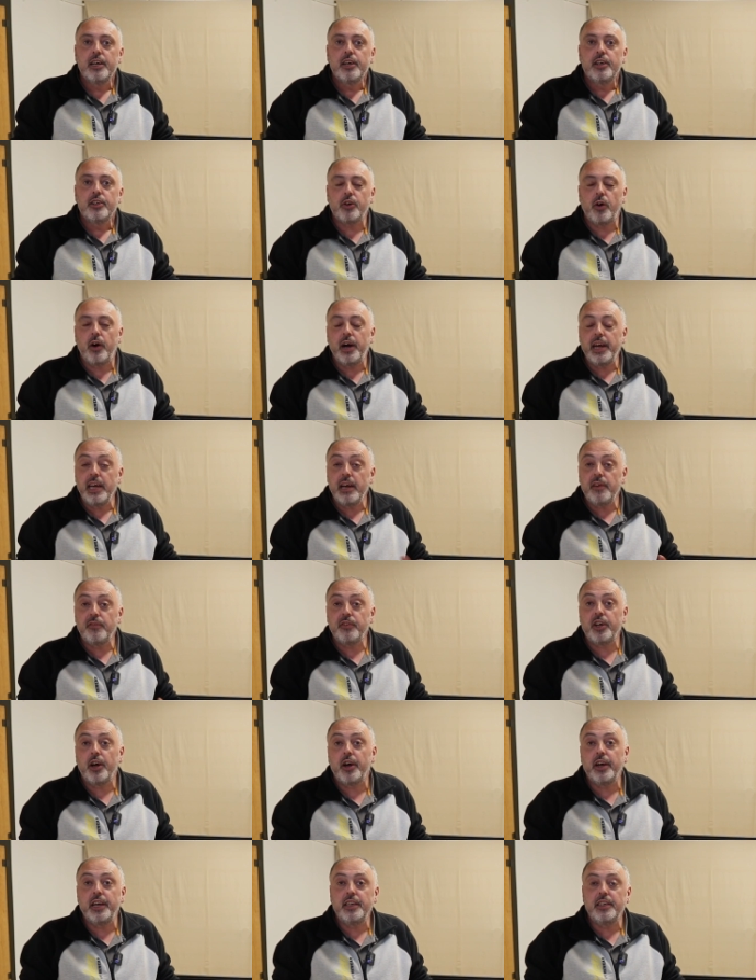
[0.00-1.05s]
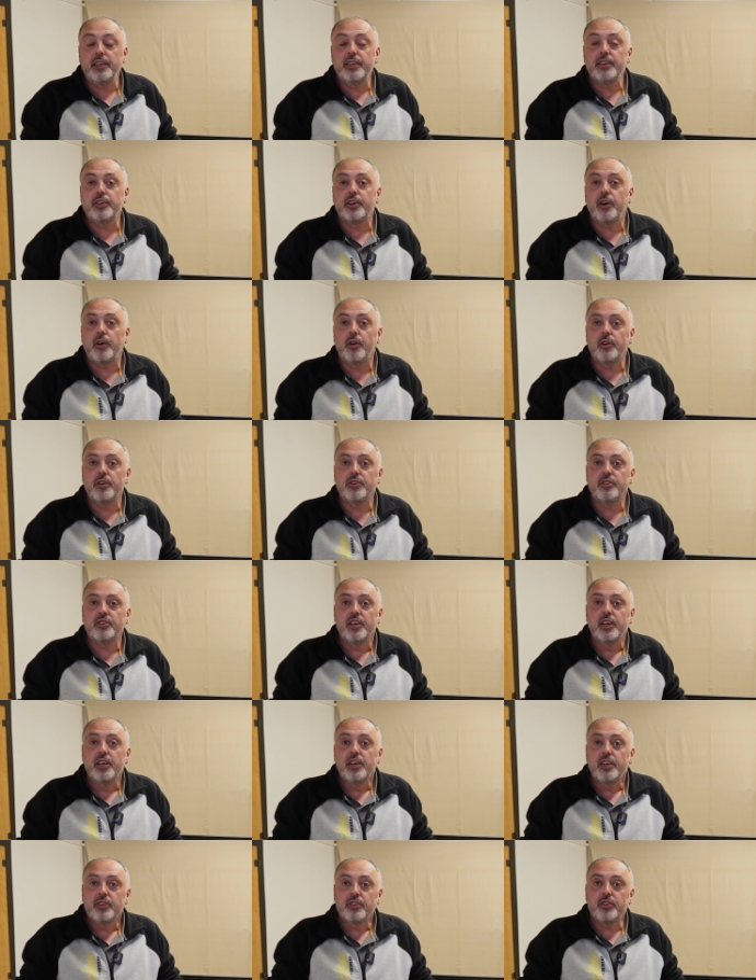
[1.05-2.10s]
So I have tightened those,
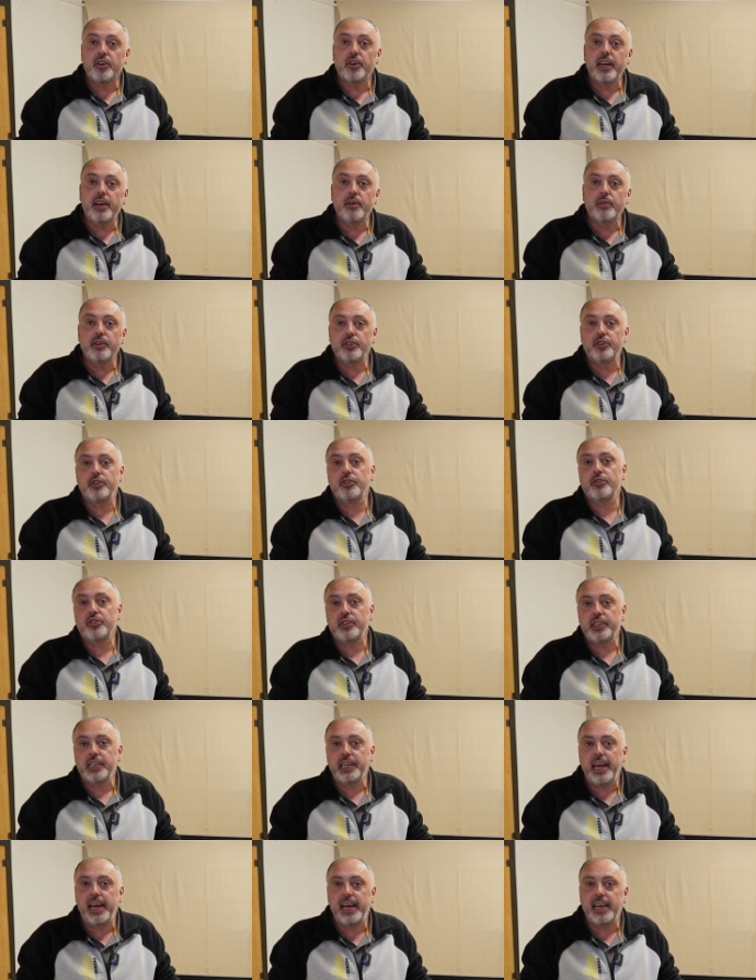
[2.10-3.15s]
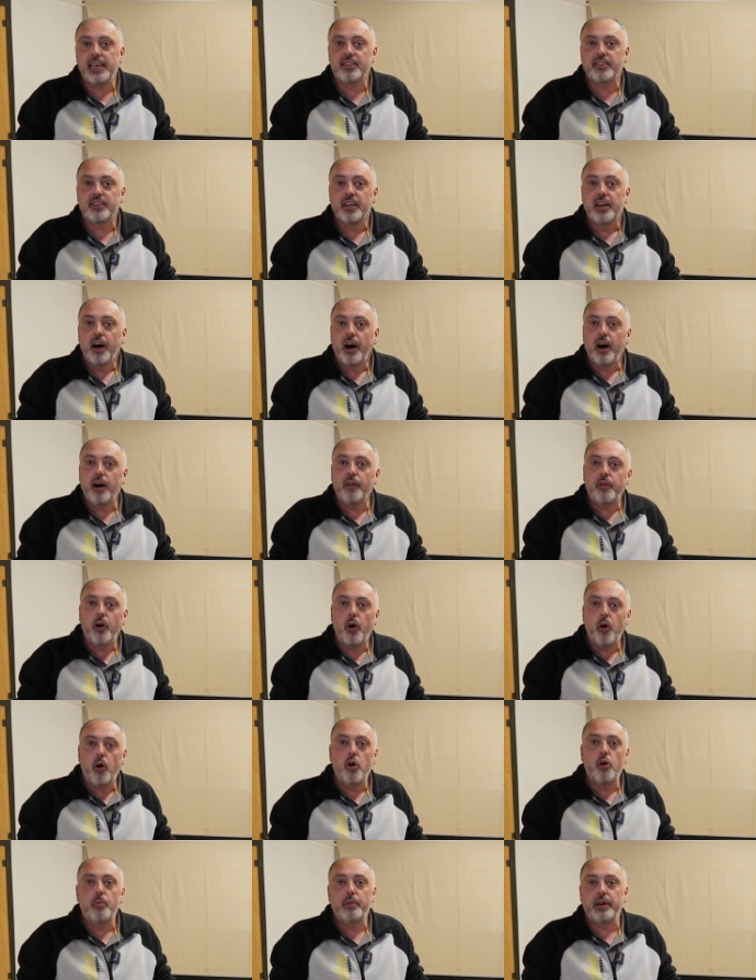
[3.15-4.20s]
so now it's just a case of
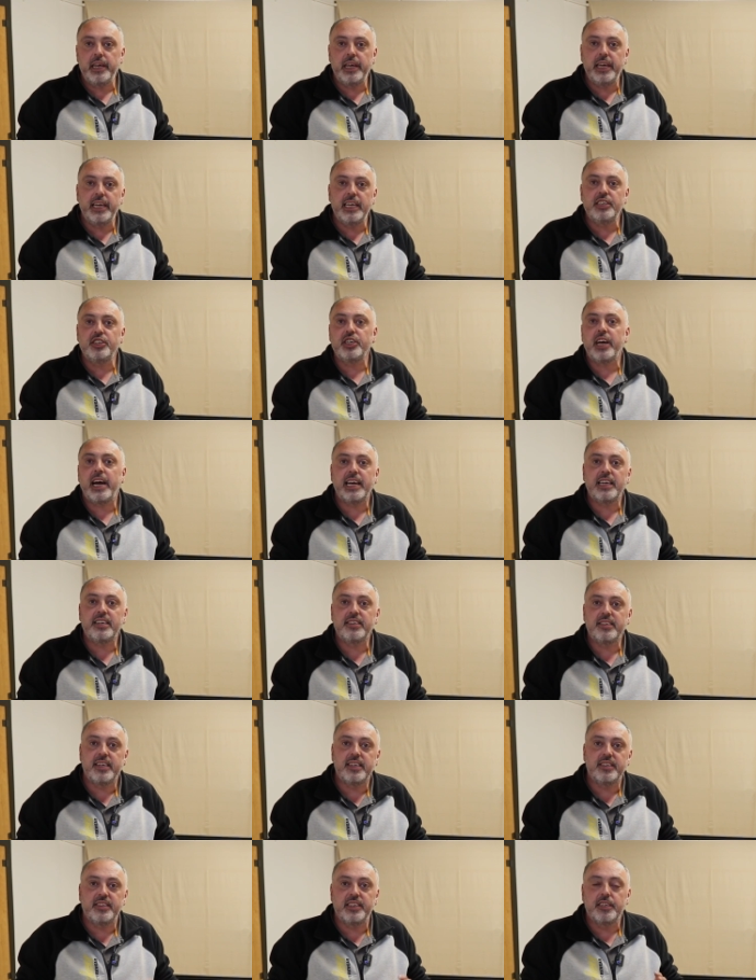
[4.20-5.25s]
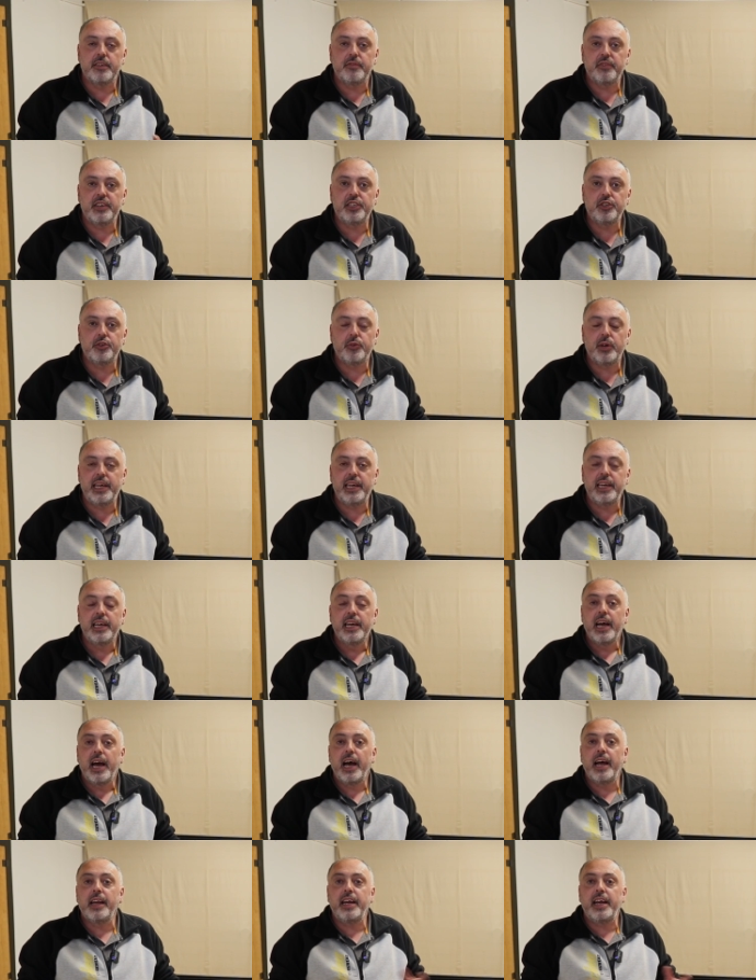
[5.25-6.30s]
homing each axis individually
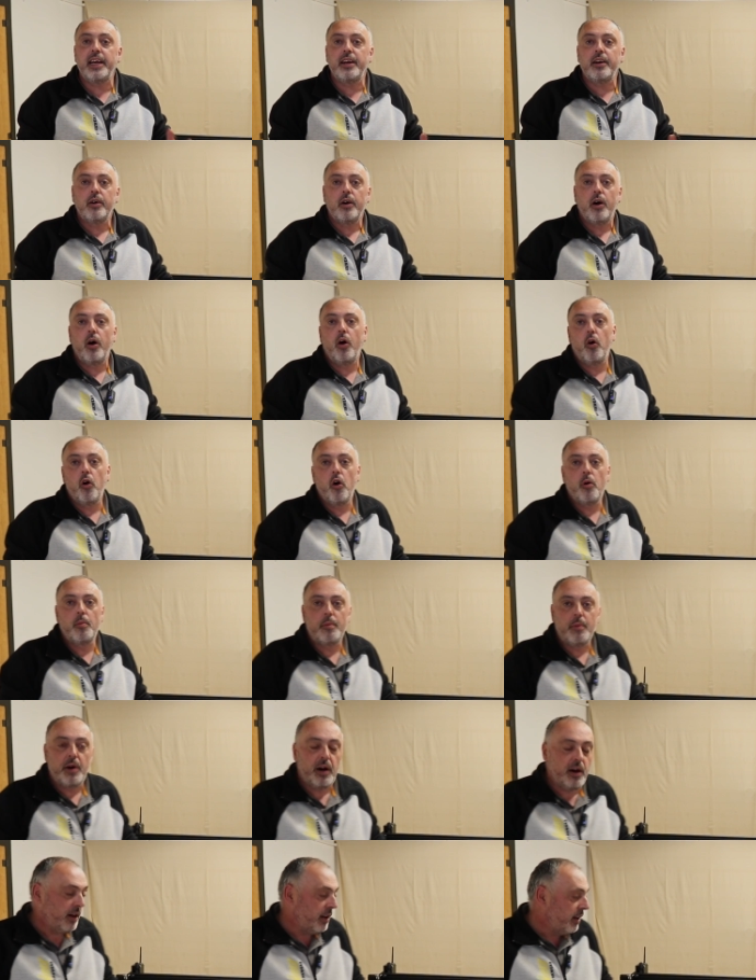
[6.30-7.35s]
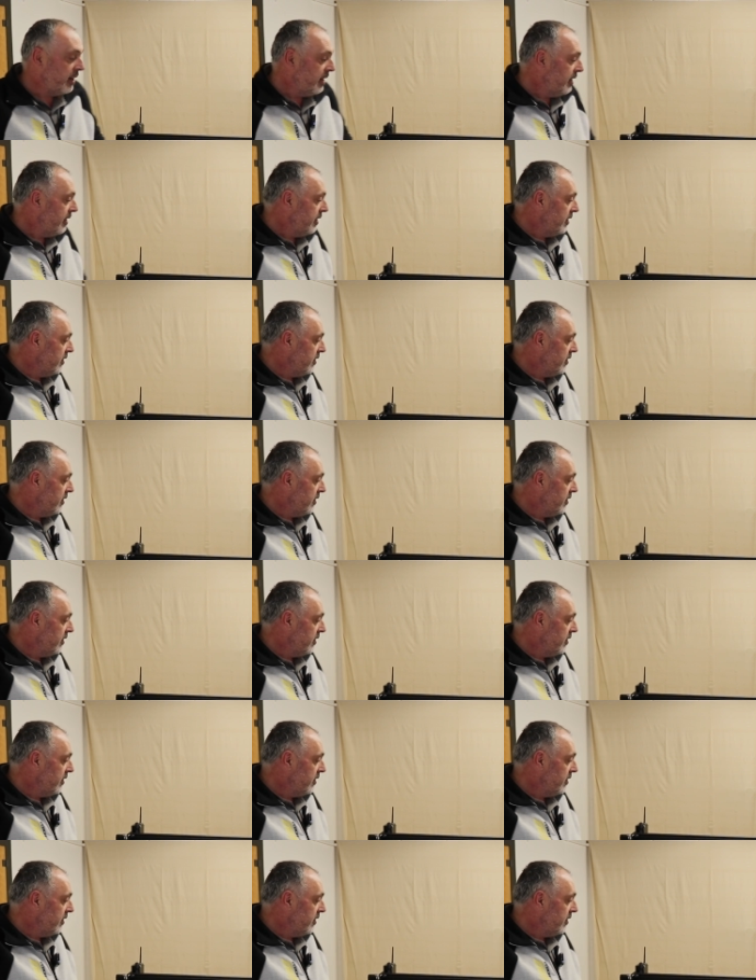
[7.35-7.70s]
and then home them all.